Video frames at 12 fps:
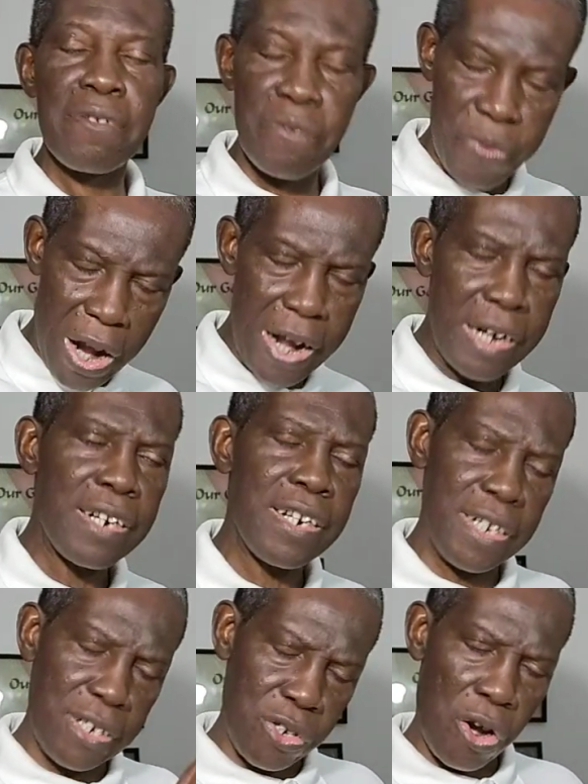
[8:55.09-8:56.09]

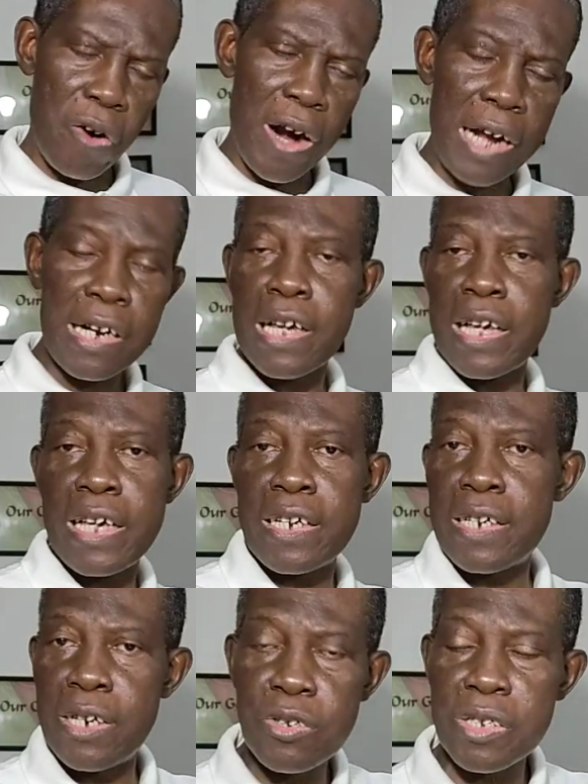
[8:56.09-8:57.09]
Fine, that is all right. In
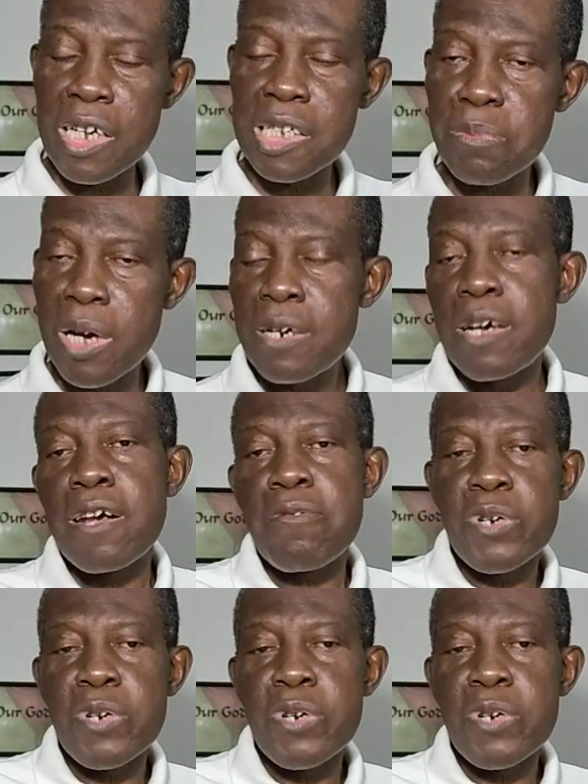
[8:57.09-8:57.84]
the New Testament,